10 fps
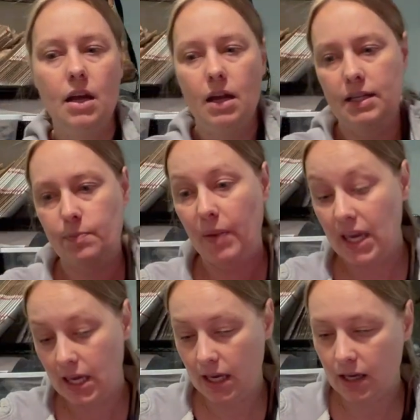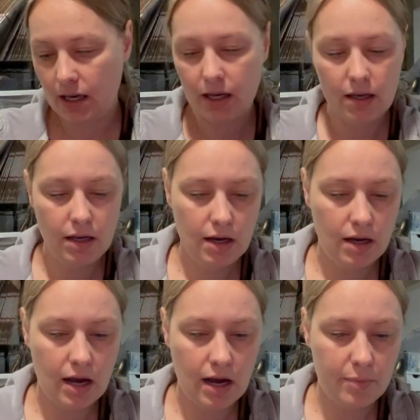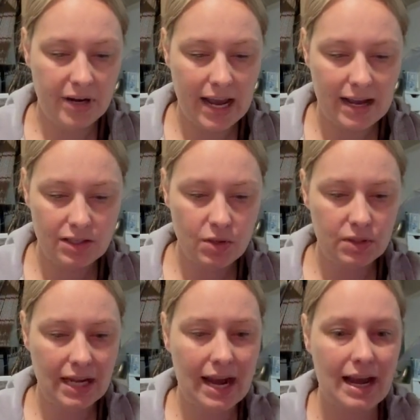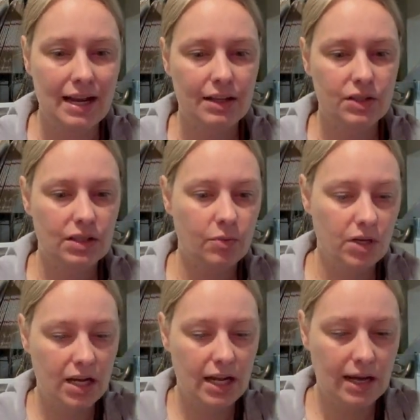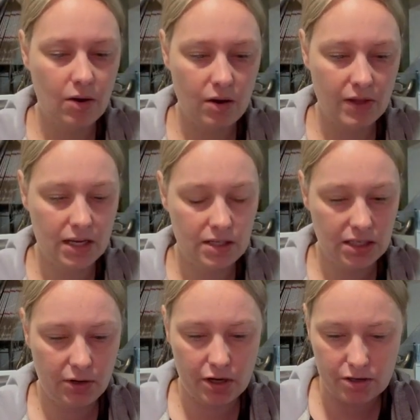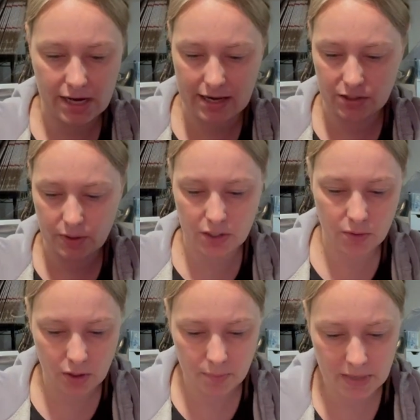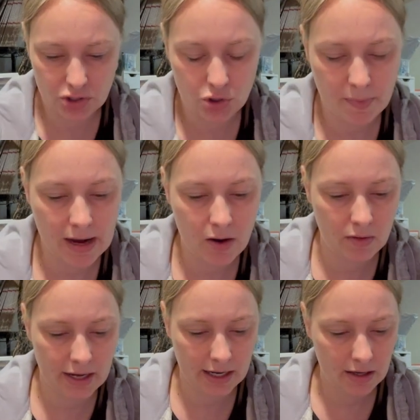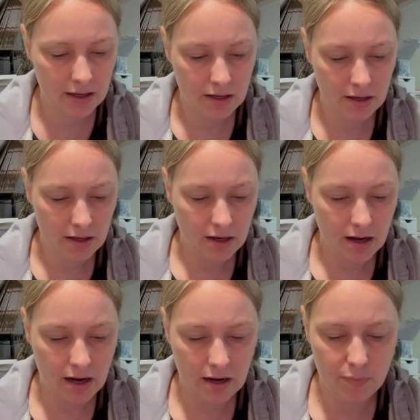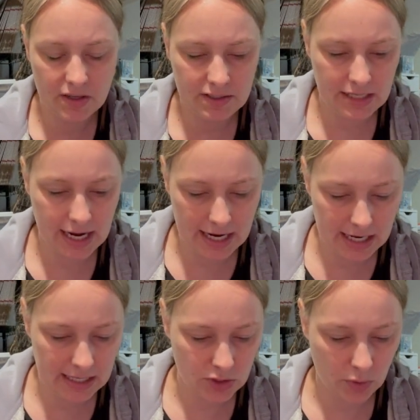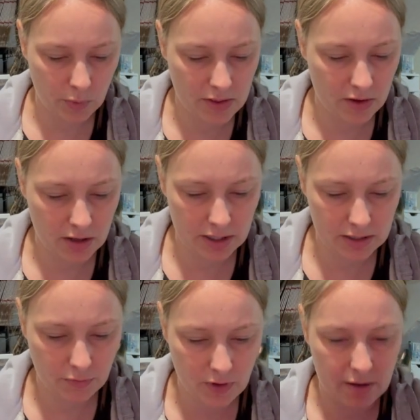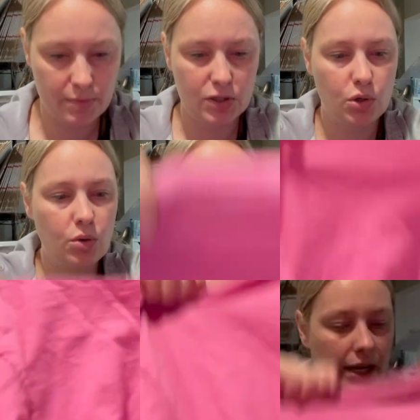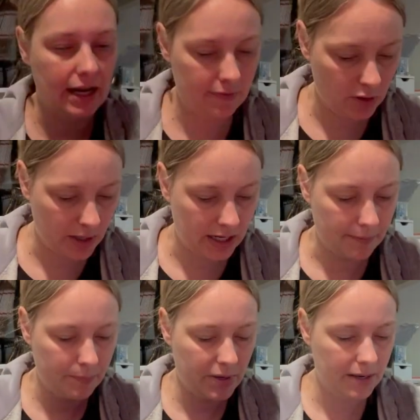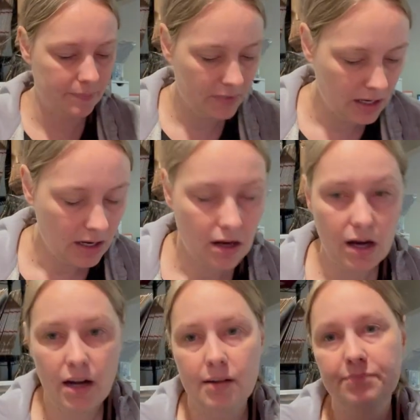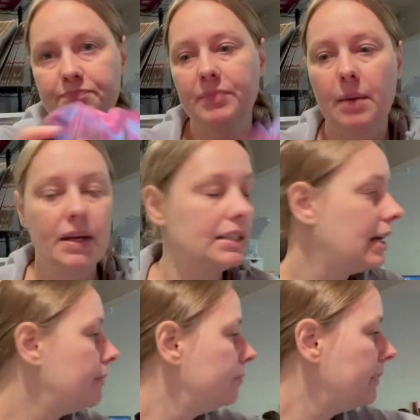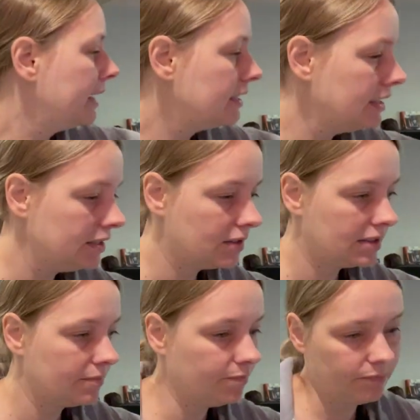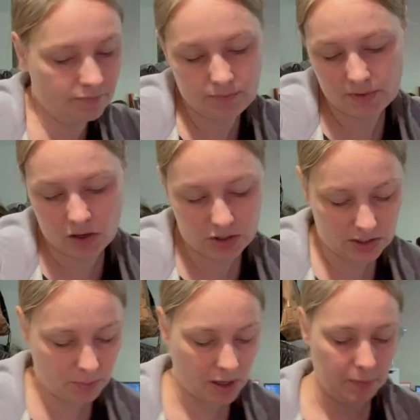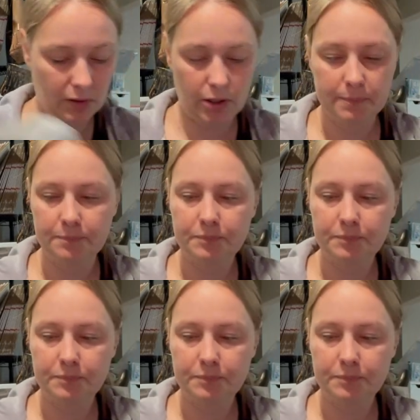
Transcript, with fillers: It's pink, um, but it has no tags. Someone cut out all the interior tags, so I don't know much about like um, the date or whether it's from a tour or what. I have no idea, but um, I picked it up. Band tees are still popular.